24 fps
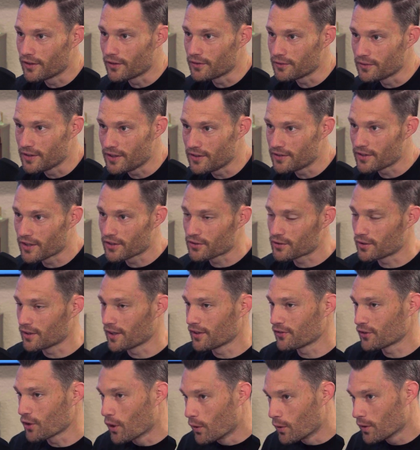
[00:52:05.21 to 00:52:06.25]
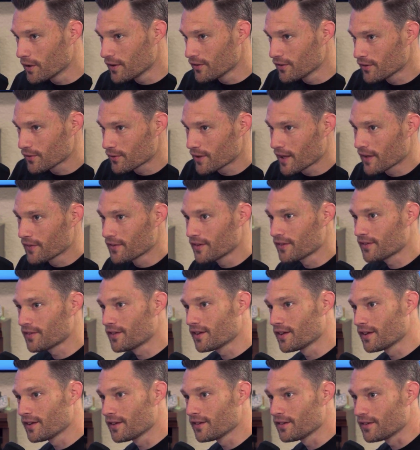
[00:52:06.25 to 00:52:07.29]
decentralized coins around these
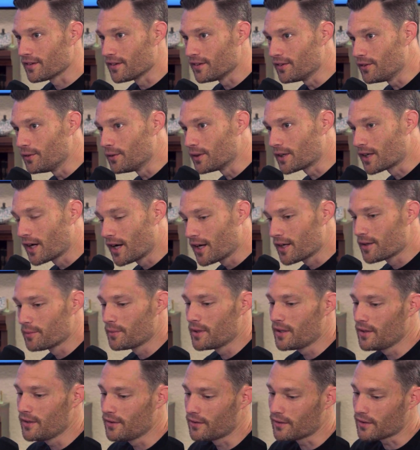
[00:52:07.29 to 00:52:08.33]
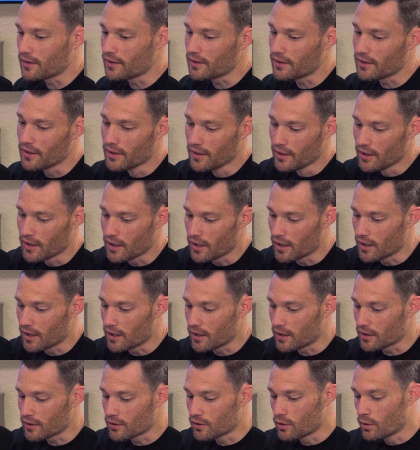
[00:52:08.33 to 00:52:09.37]
things and new economies and
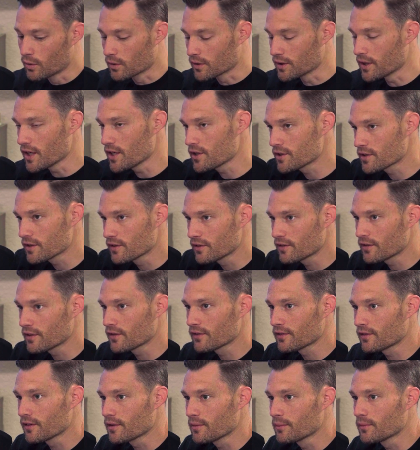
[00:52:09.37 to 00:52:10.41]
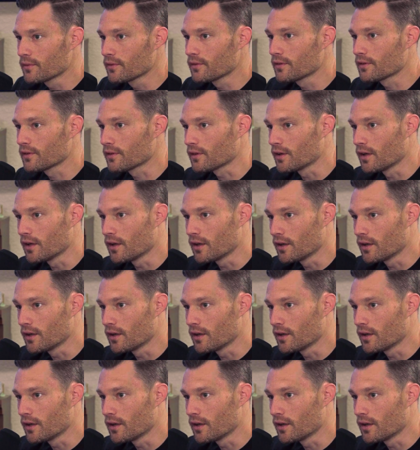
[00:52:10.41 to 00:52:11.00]
coordination systems.